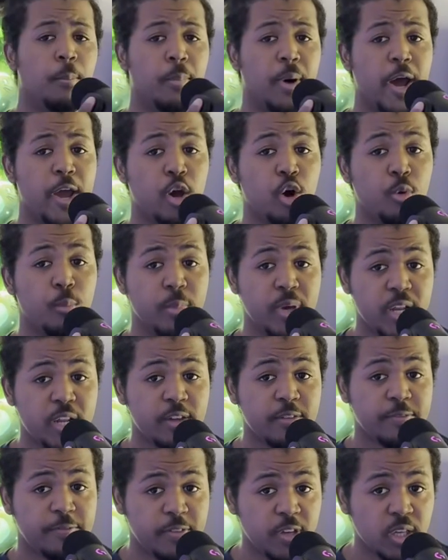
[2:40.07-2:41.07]
By
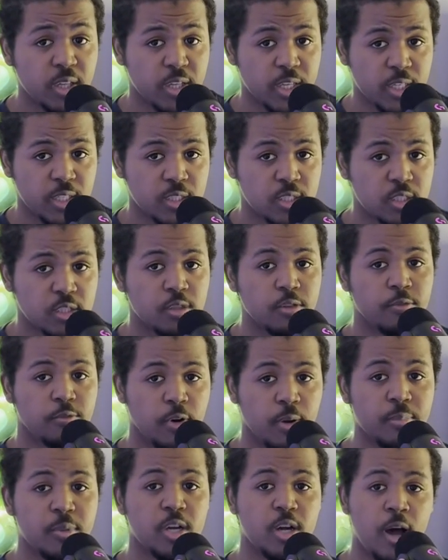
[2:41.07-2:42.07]
omitting feelings
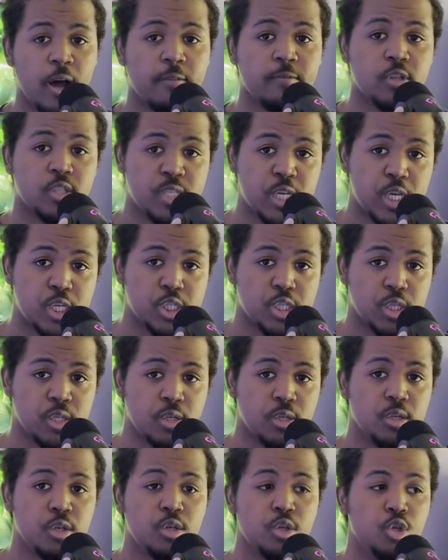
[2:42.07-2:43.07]
from the
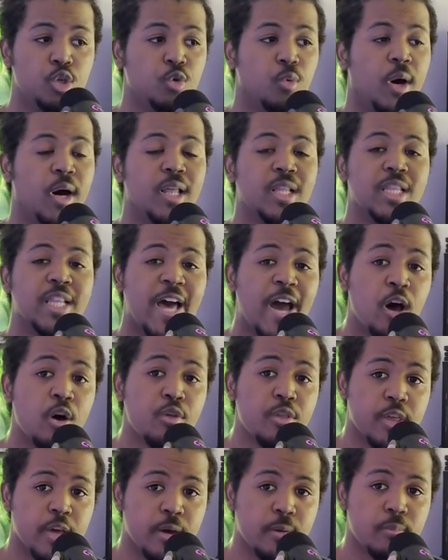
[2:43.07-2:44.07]
conversation, you allow
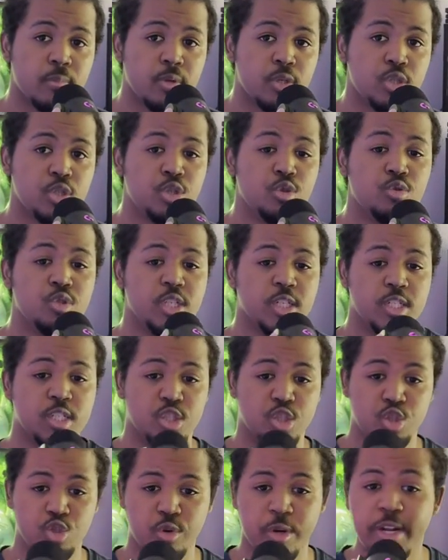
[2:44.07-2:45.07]
them to just
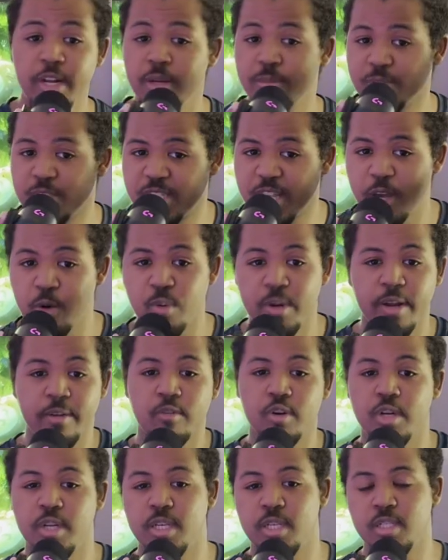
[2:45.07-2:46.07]
straight up say
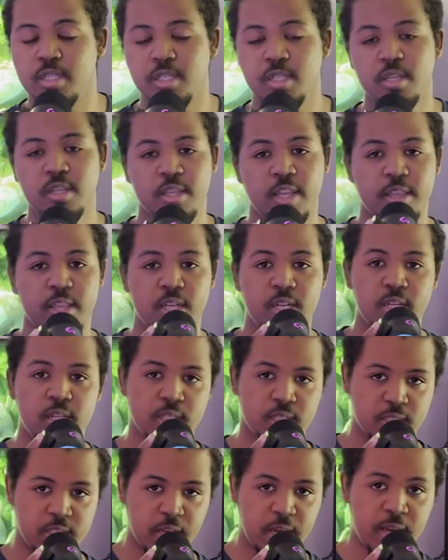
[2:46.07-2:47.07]
whatever it is that they need to
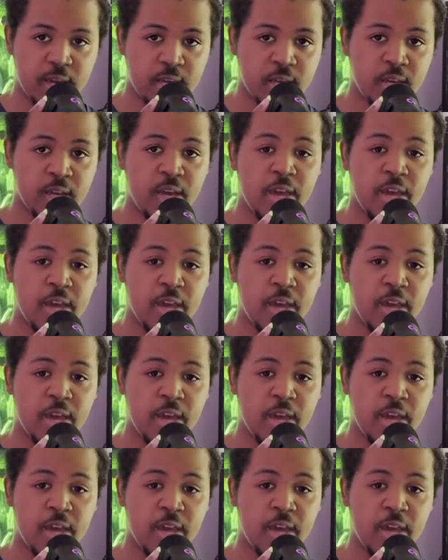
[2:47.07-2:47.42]
say,